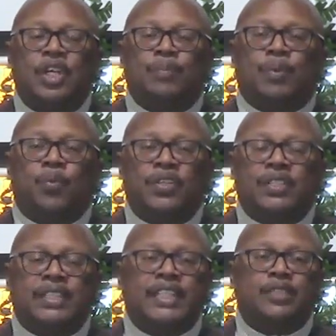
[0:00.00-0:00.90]
But one of
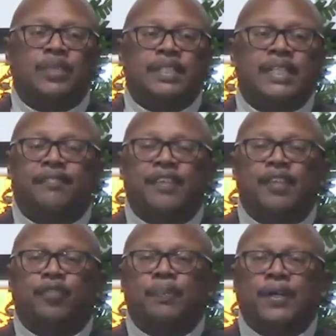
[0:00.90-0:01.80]
the things we did, if ever
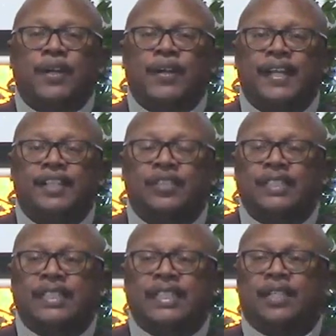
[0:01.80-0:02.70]
we put our hands on a
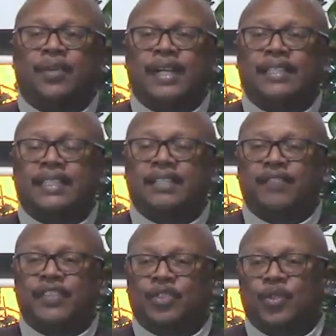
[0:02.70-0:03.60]
kid or I had to get
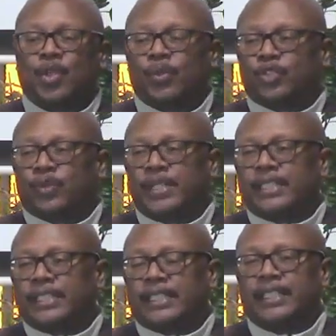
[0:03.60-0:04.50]
physical or restrain
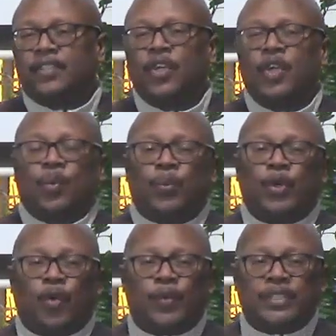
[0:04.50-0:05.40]
a kid, we
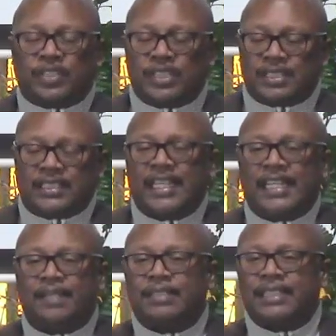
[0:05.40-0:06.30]
always took the
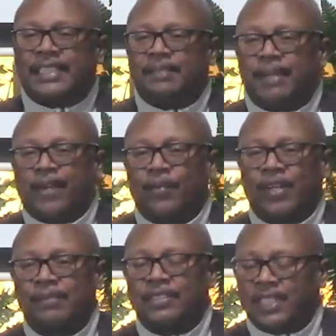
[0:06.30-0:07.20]
time to get back with
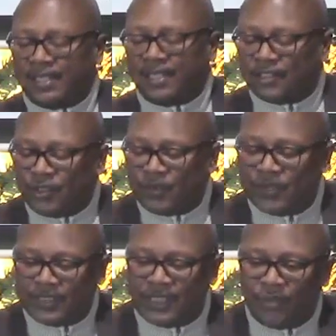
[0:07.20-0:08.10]
him and say, listen, you
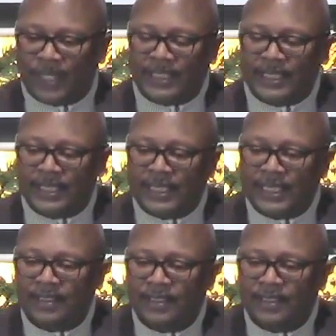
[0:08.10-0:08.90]
understand why I did that?